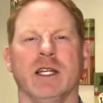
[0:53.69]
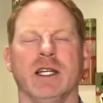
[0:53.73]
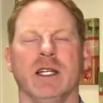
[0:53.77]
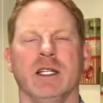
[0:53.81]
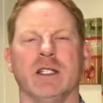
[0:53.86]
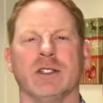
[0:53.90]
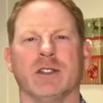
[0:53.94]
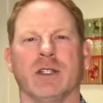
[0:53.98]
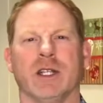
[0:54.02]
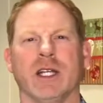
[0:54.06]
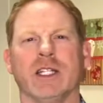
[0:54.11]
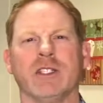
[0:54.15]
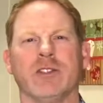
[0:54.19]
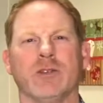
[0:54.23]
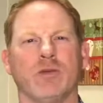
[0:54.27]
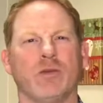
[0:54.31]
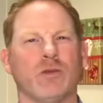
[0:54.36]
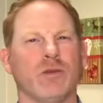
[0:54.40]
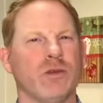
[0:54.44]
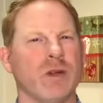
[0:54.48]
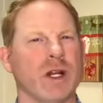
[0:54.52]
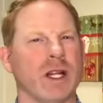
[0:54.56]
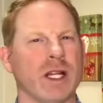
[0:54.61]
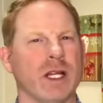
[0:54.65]
So that's
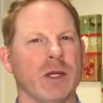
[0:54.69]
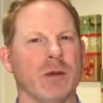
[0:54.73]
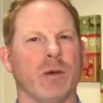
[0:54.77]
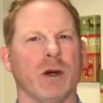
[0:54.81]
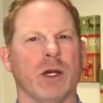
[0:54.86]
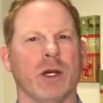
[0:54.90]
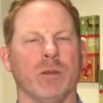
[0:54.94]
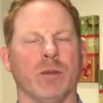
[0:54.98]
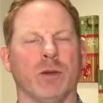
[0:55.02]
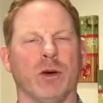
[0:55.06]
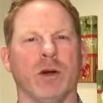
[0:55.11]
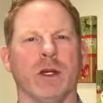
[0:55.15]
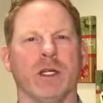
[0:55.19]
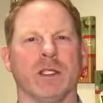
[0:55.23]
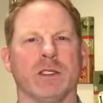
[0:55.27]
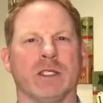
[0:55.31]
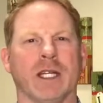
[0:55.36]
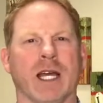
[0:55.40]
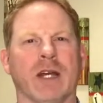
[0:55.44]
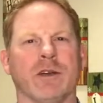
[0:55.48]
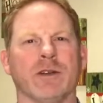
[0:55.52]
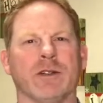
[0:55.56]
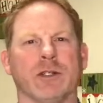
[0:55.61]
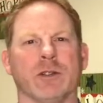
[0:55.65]
really what it boils
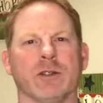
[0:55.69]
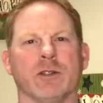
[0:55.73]
down to.